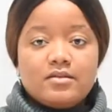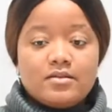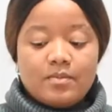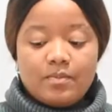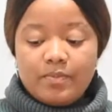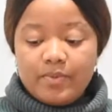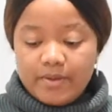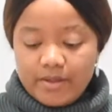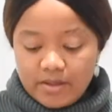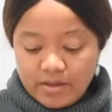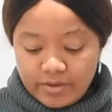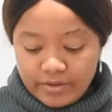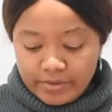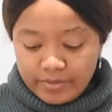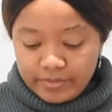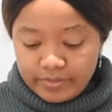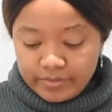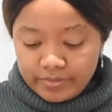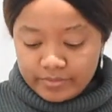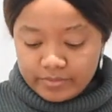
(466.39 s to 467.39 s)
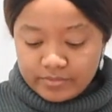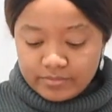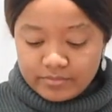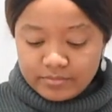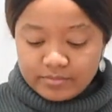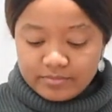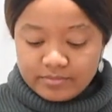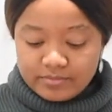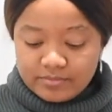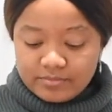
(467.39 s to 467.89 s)
is the pillow,
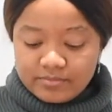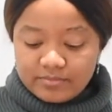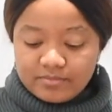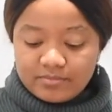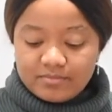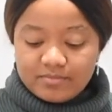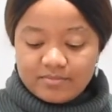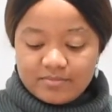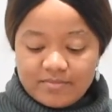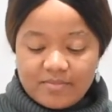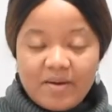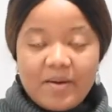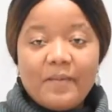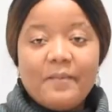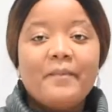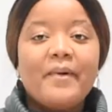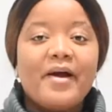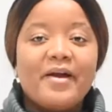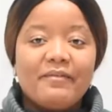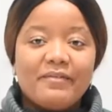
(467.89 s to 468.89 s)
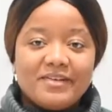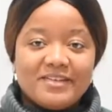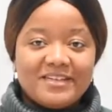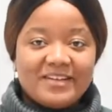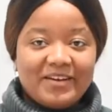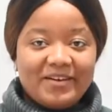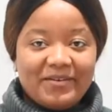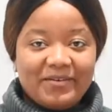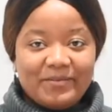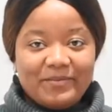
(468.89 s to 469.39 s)
my
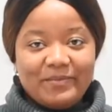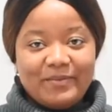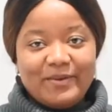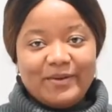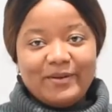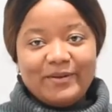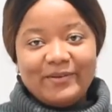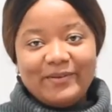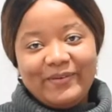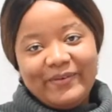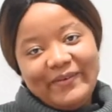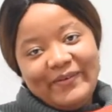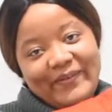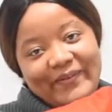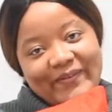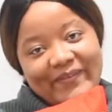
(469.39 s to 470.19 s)
recycled pillow.